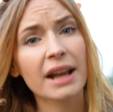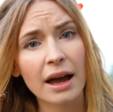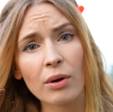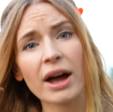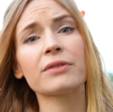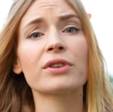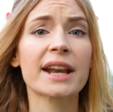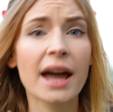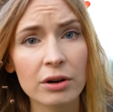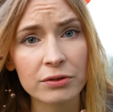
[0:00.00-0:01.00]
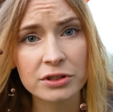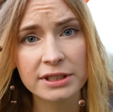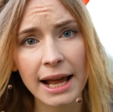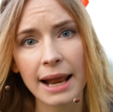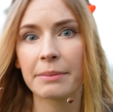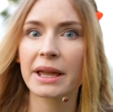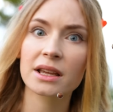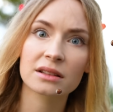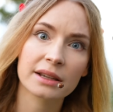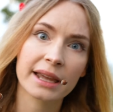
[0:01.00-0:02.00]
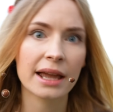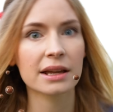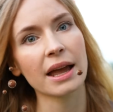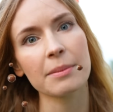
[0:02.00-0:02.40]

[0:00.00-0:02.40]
now I've run out of Nutella making the cake